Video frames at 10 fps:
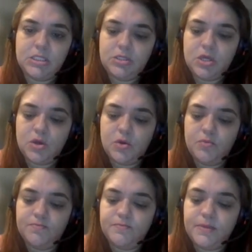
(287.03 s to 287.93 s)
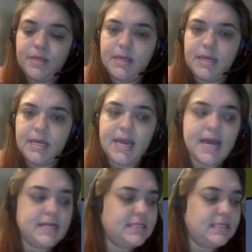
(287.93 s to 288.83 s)
So
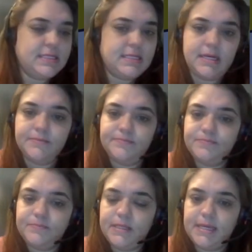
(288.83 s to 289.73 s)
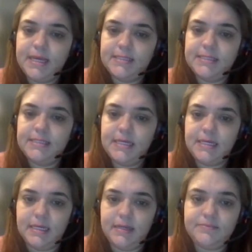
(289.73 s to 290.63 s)
regarding the case
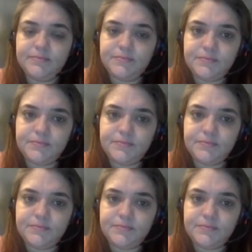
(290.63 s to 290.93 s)
study,